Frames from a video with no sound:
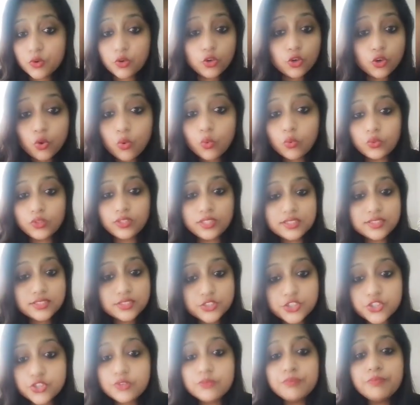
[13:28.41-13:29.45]
No, this
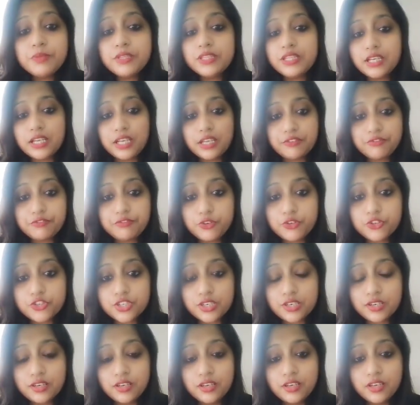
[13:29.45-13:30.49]
shouldn't be the
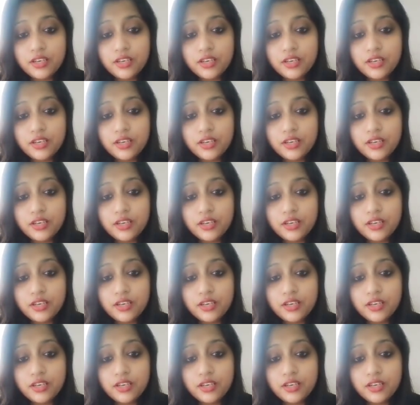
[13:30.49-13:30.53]
confusion.